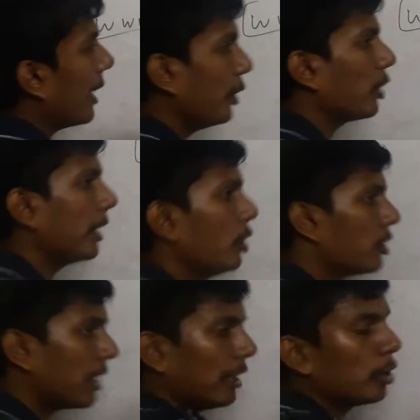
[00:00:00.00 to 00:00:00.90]
and you can
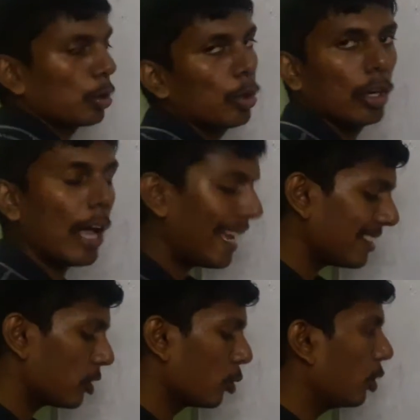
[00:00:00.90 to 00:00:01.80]
use that to
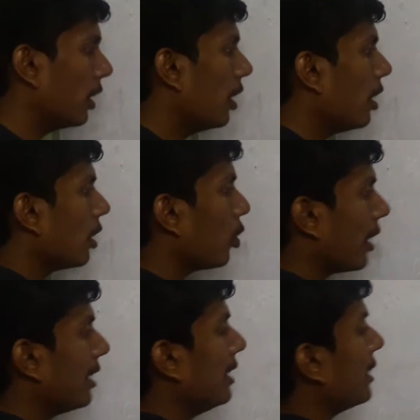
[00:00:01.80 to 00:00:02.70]
access Google. Now
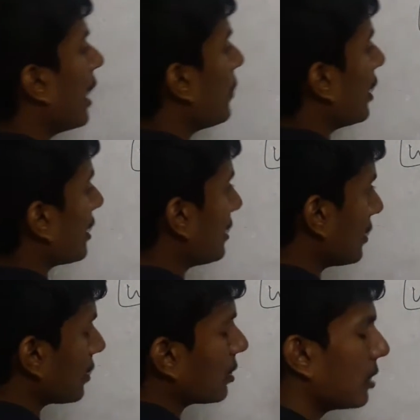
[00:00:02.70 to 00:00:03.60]
currently the IP address
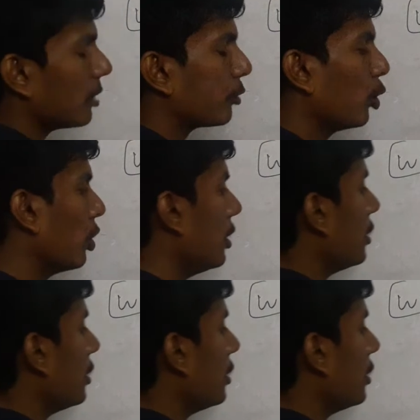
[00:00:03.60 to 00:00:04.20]
of Google